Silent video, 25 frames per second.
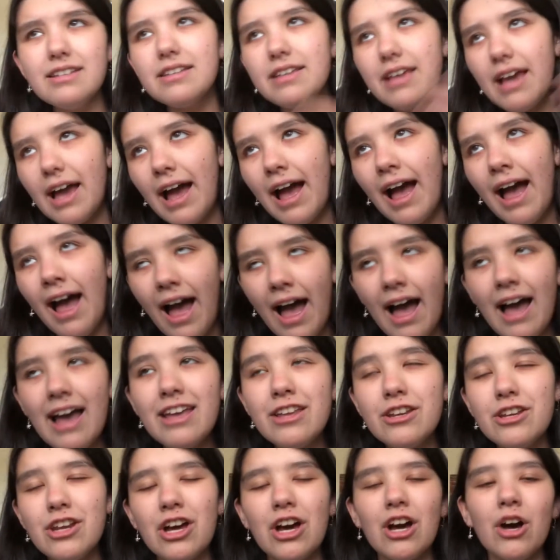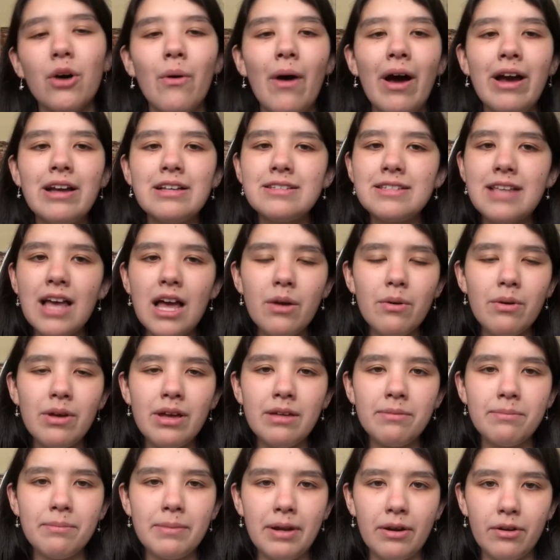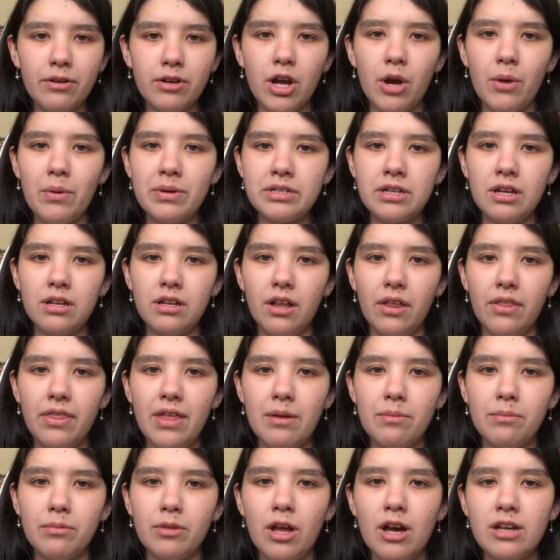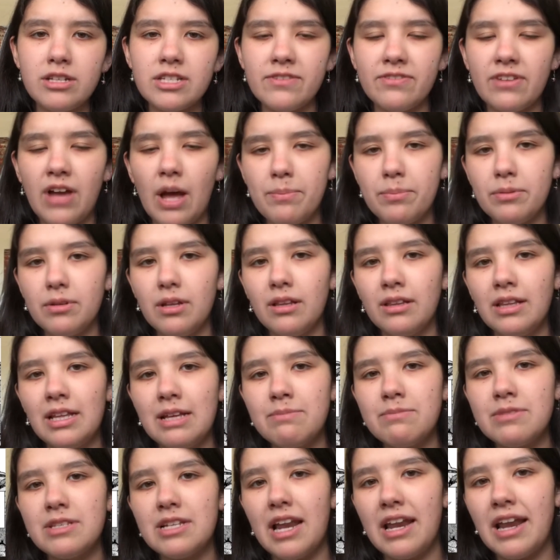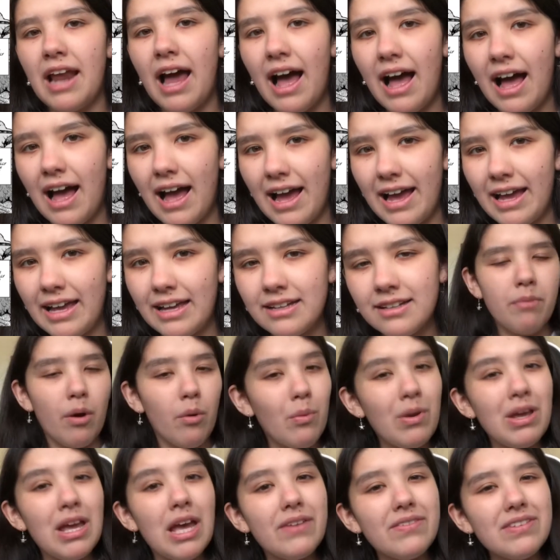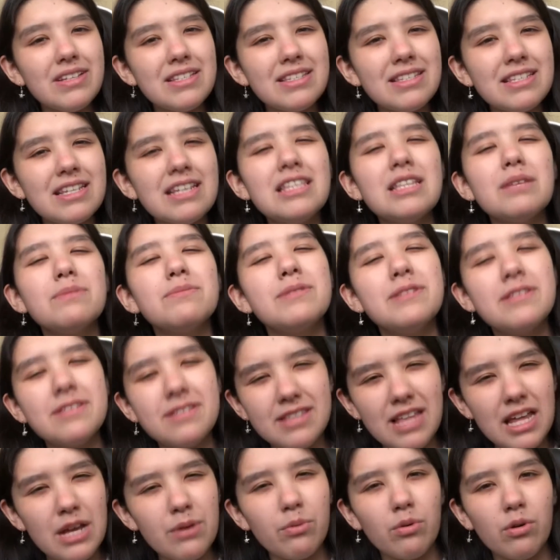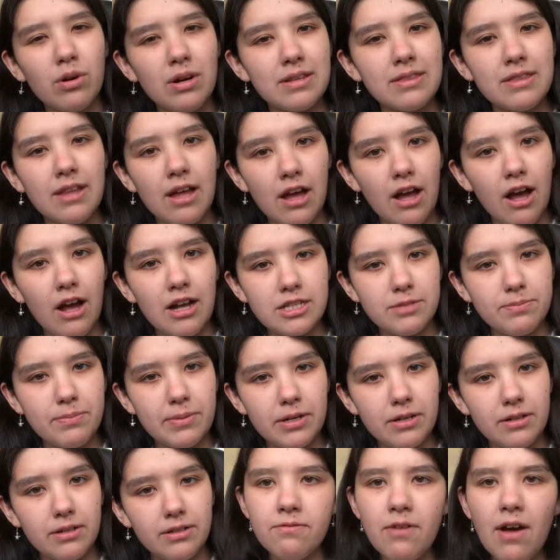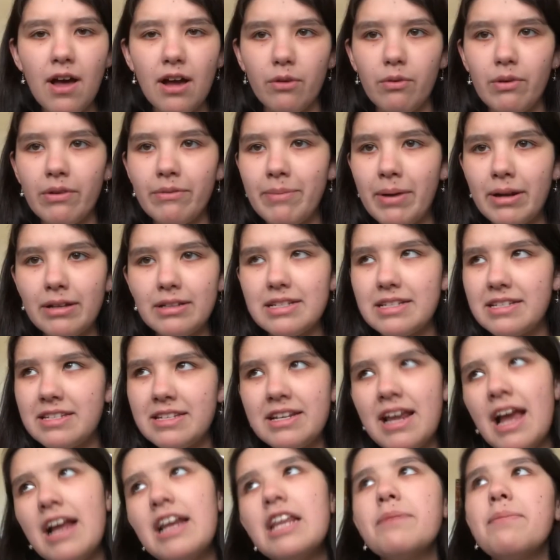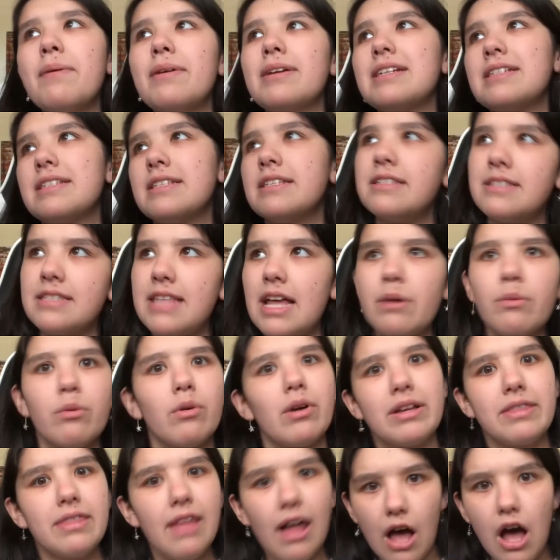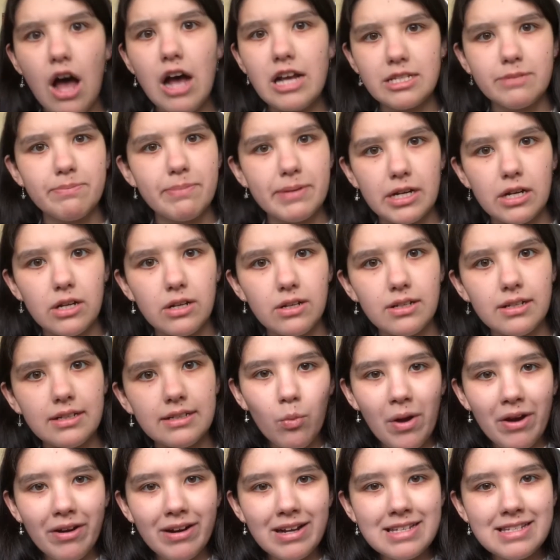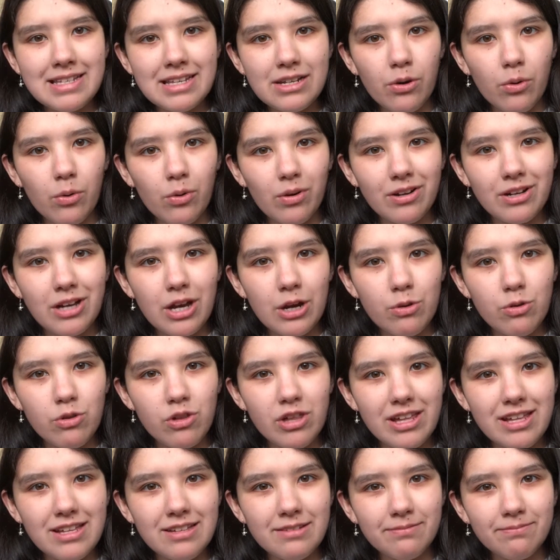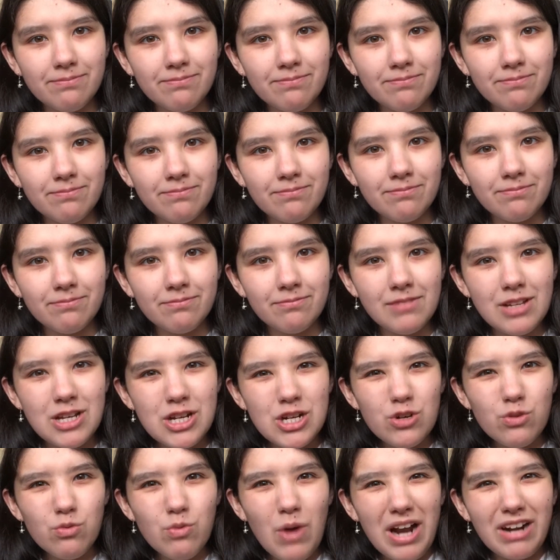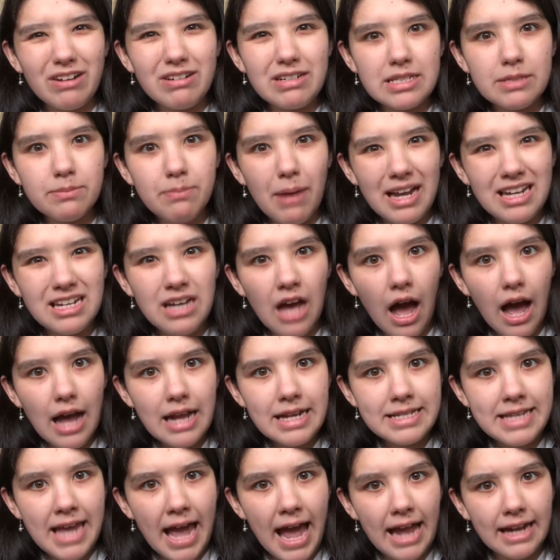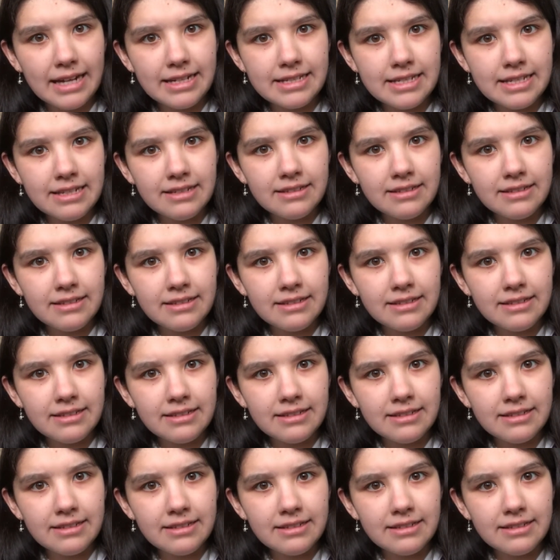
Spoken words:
yeah, I know, Aizawa and Mirko and all of them lost a couple of limbs and an eye. But we haven't seen them since they were in the hospital. Fuck, we've barely seen anybody since they were in the hospital. Where is it, Horikoshi? Where is my content?